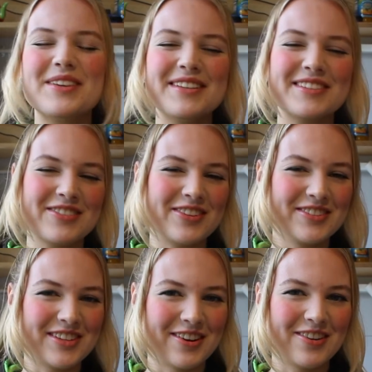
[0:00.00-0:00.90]
these
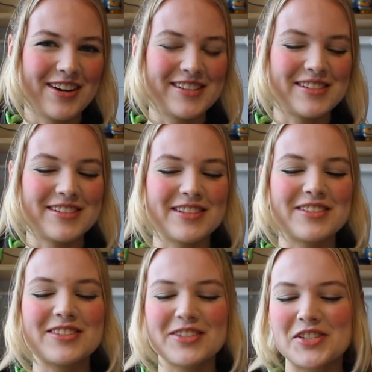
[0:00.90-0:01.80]
content creators,
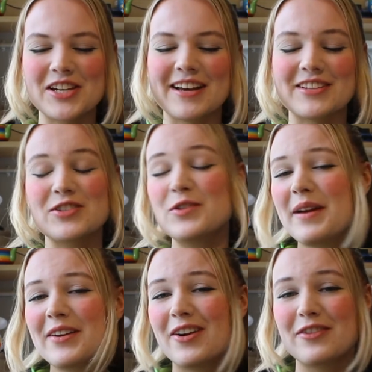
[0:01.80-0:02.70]
such as, you
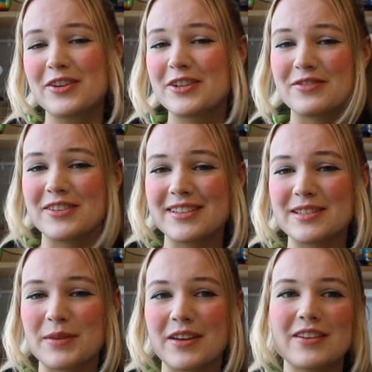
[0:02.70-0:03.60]
may not have heard of
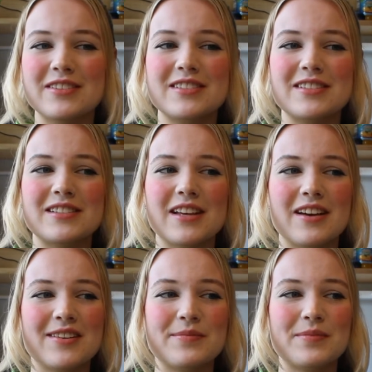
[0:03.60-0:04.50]
these because
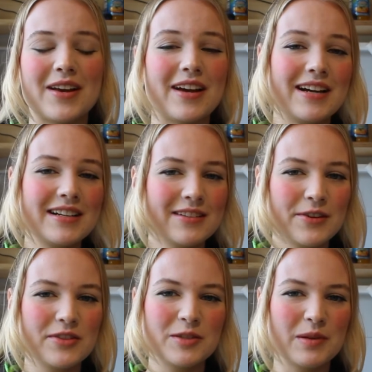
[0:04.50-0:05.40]
I didn't
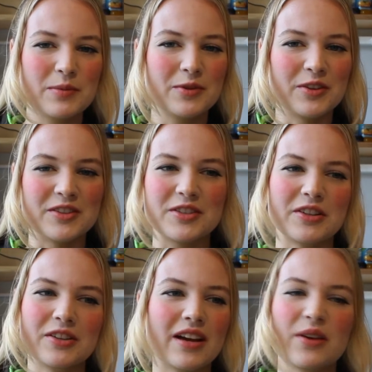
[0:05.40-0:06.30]
know these people
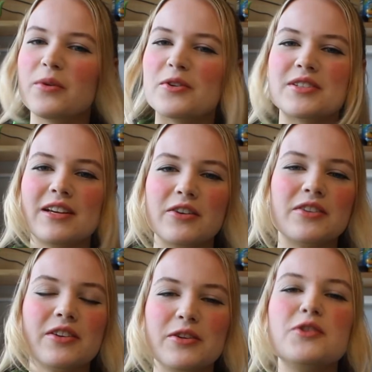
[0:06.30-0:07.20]
until I watched like
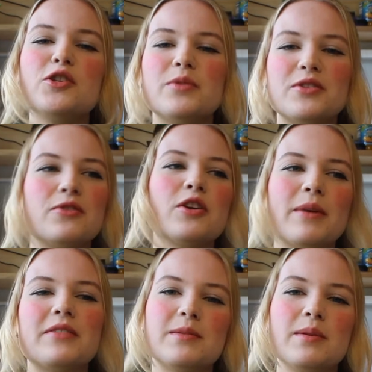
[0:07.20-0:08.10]
other YouTubers talk
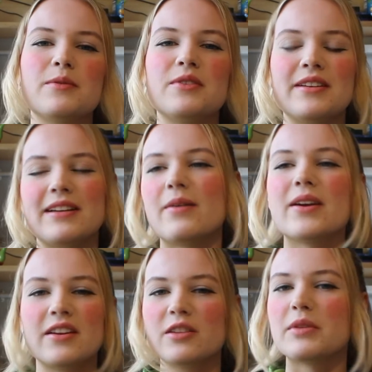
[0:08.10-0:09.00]
about these people, and now
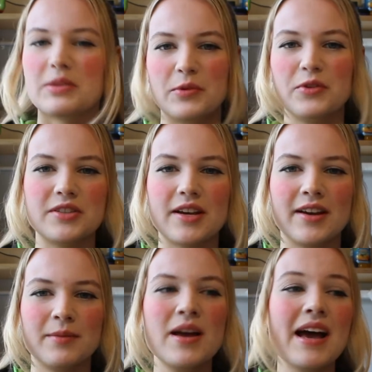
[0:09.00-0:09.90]
I hear about them all the
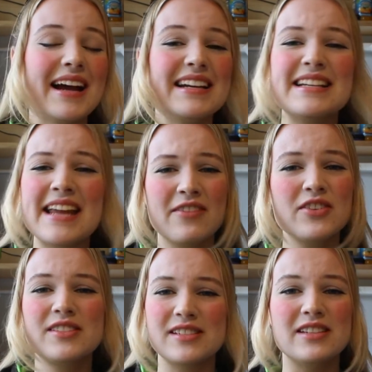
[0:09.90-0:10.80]
time. I
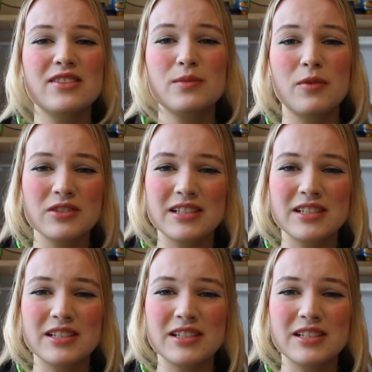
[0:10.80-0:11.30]
never see them on